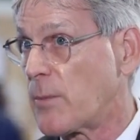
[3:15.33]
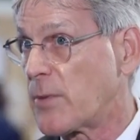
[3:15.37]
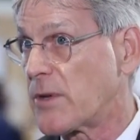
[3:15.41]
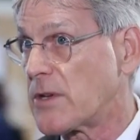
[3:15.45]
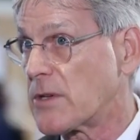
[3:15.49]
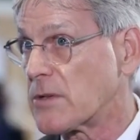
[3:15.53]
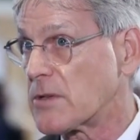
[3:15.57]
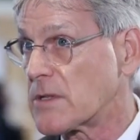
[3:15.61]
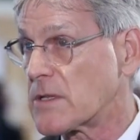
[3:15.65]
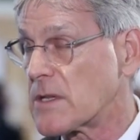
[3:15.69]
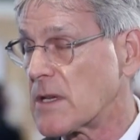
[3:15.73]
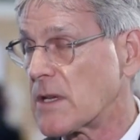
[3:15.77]

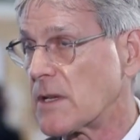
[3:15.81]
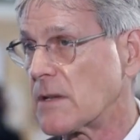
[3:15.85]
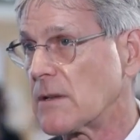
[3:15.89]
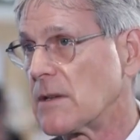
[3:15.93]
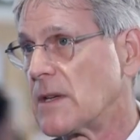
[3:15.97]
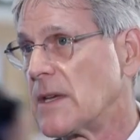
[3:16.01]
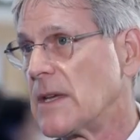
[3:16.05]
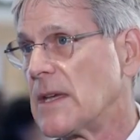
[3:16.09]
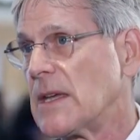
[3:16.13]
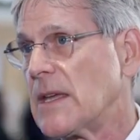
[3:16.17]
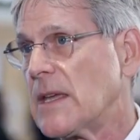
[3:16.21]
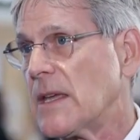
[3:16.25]
producing,
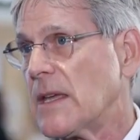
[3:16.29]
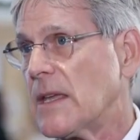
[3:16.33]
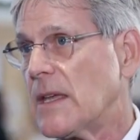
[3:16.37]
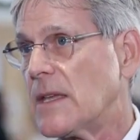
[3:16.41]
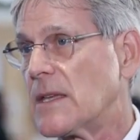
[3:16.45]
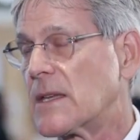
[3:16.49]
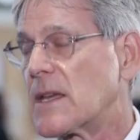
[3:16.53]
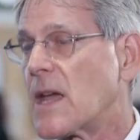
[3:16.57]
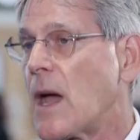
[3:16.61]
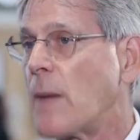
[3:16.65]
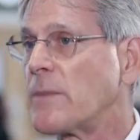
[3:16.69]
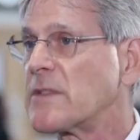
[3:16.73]

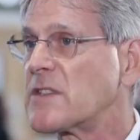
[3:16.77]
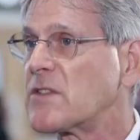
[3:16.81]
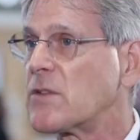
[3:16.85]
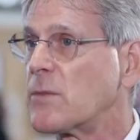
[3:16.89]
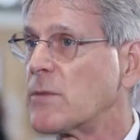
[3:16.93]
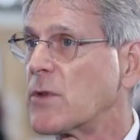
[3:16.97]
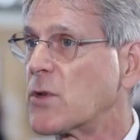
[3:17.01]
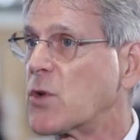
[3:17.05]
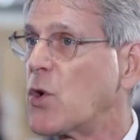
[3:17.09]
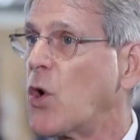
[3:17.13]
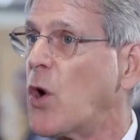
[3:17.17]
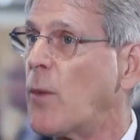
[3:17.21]
it comes
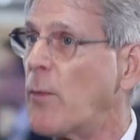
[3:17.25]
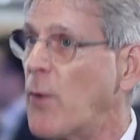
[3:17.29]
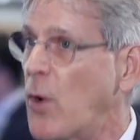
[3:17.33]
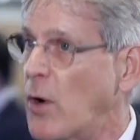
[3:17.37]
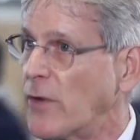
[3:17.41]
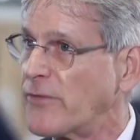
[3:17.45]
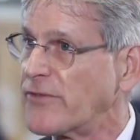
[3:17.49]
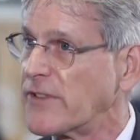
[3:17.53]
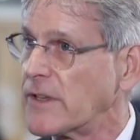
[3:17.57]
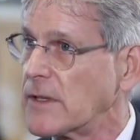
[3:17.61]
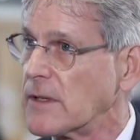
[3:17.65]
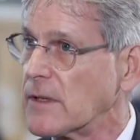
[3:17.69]
from the
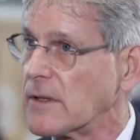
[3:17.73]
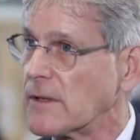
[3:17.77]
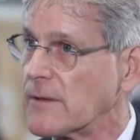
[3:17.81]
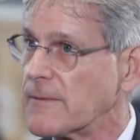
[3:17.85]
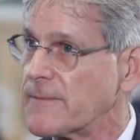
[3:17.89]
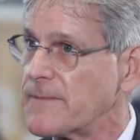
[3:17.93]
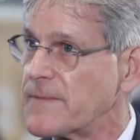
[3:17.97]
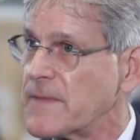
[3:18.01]
Hormor field.